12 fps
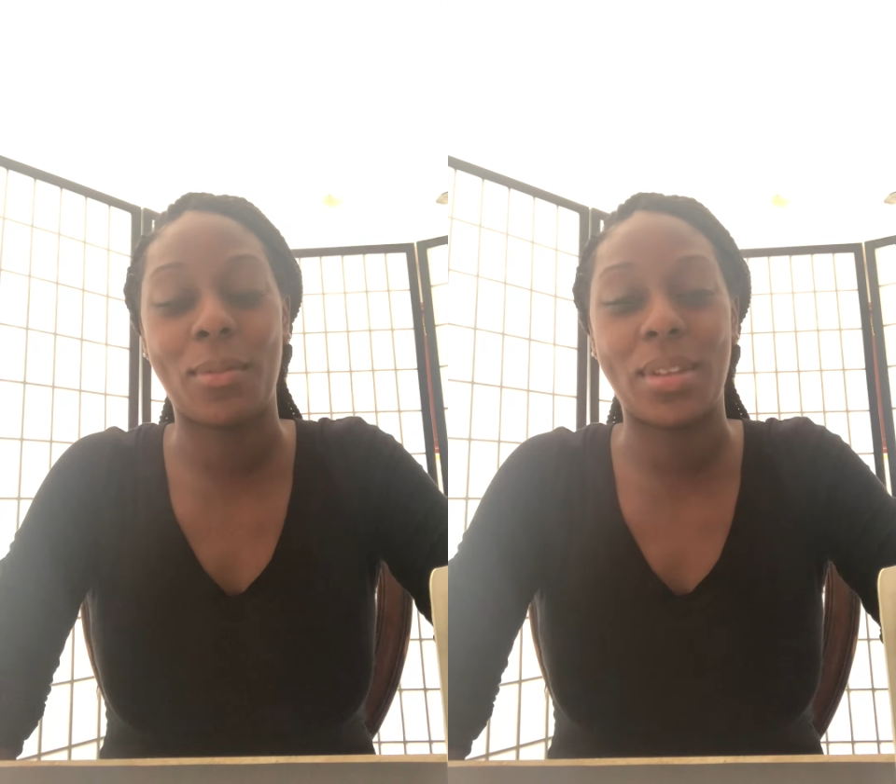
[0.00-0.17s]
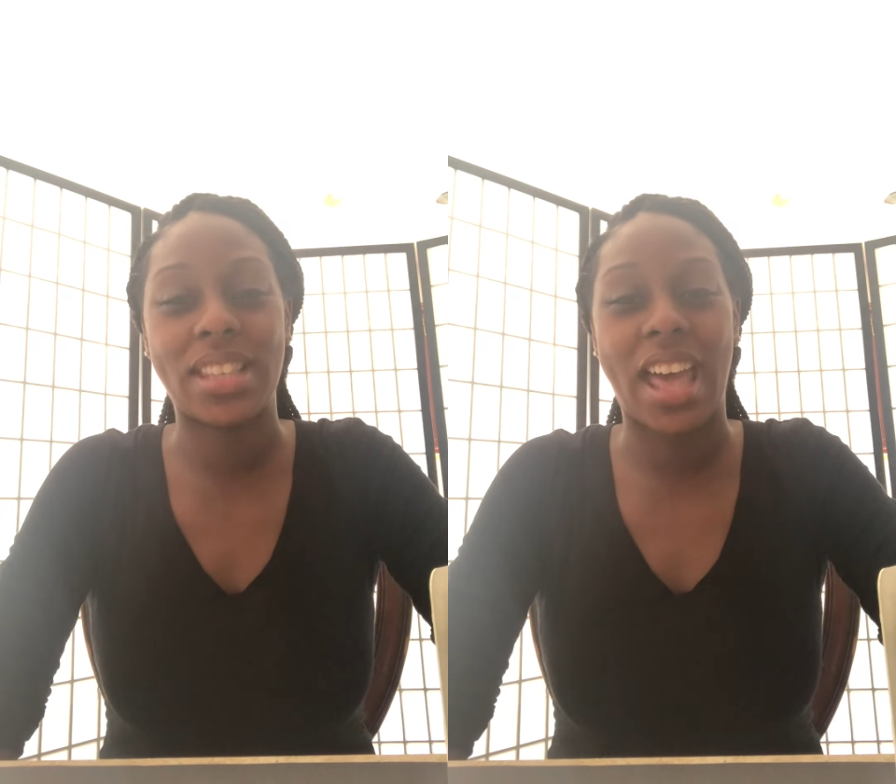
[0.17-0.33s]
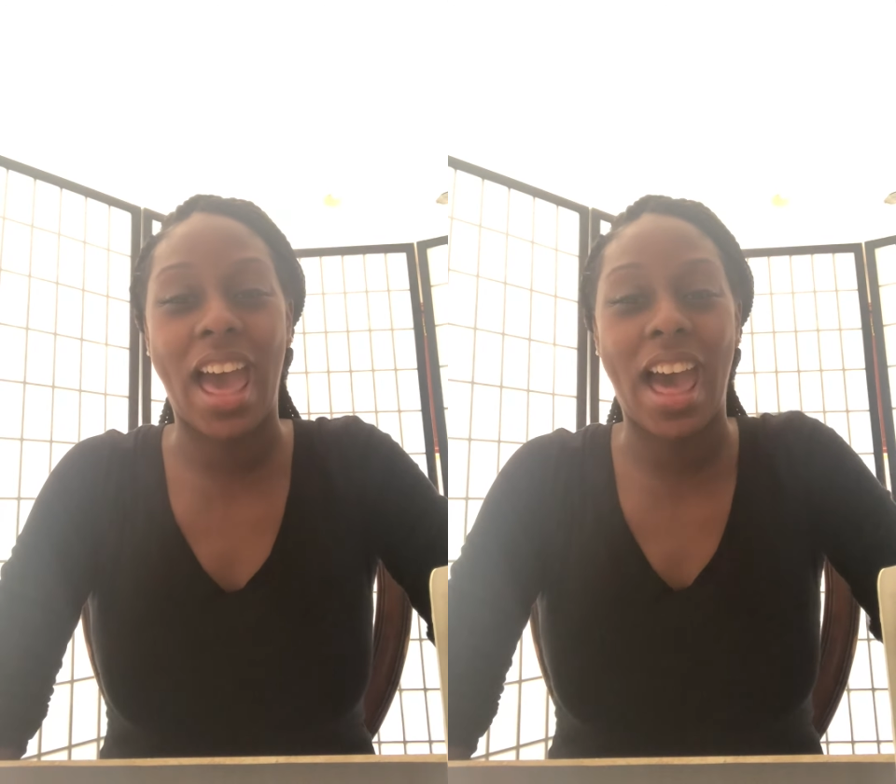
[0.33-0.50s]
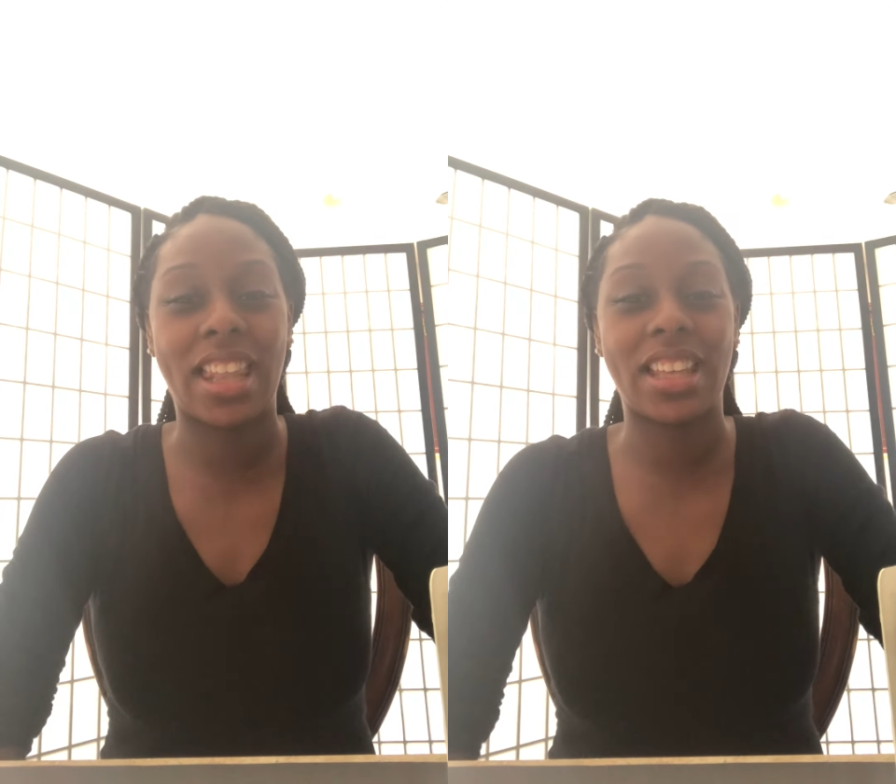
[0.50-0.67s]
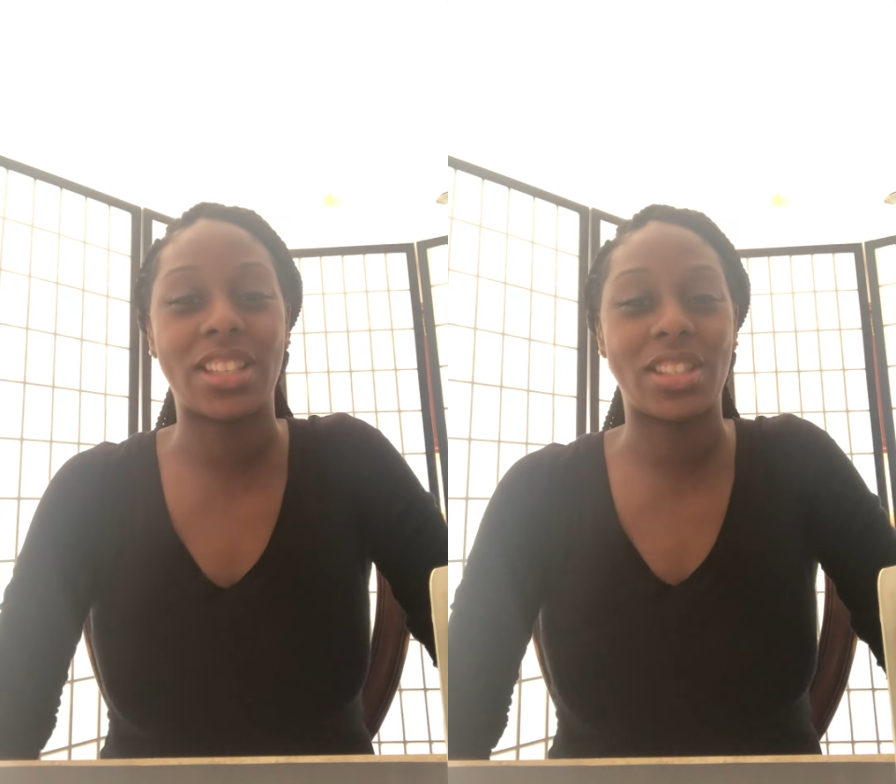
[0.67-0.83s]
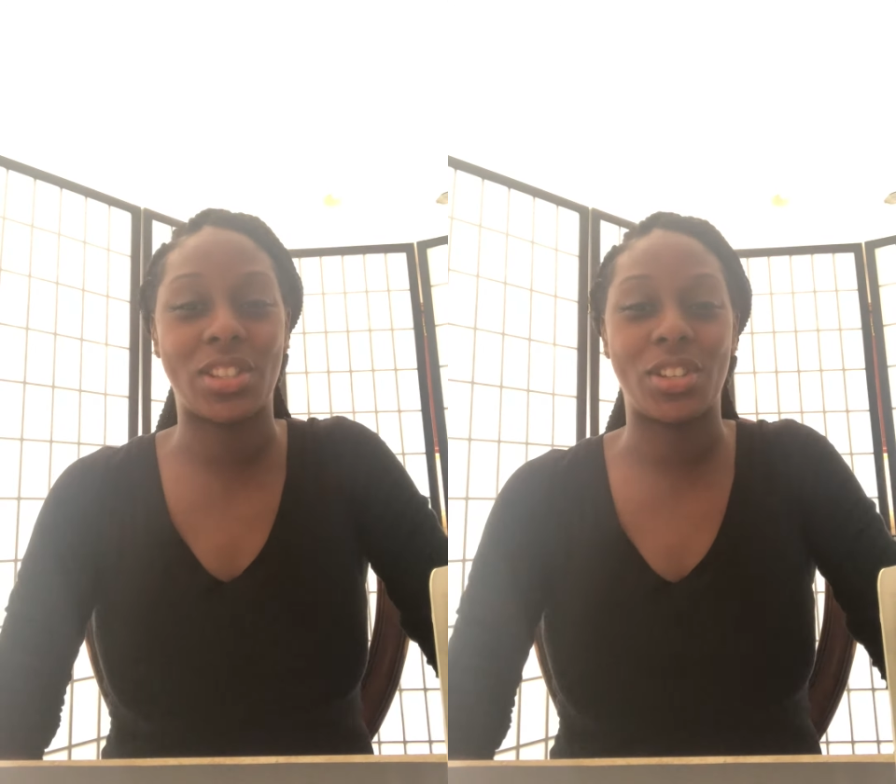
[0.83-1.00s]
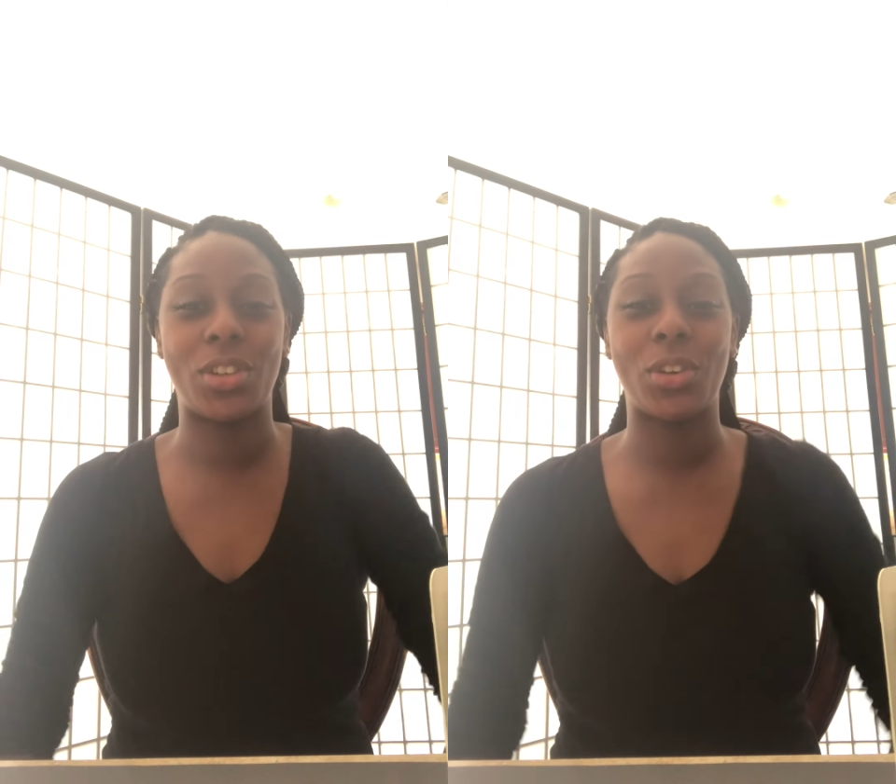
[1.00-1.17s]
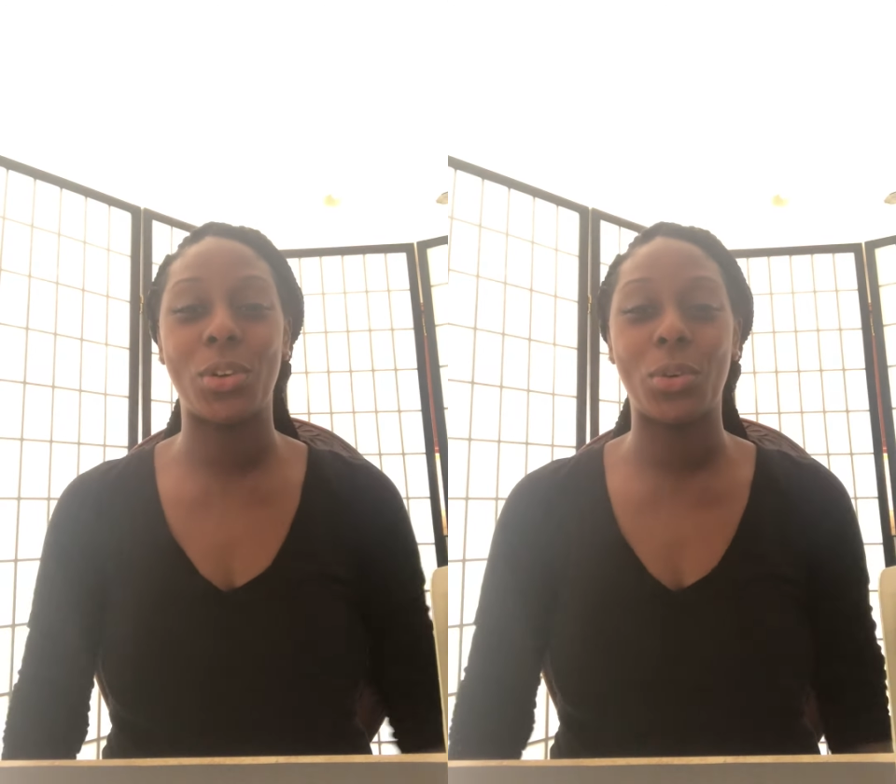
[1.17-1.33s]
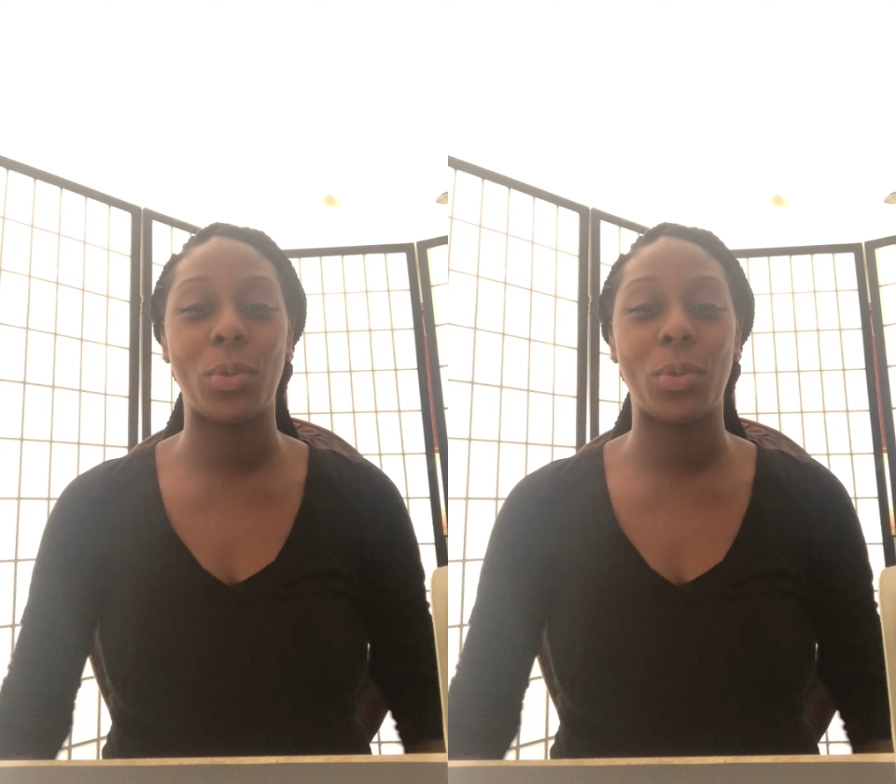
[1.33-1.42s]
Miss Alex too.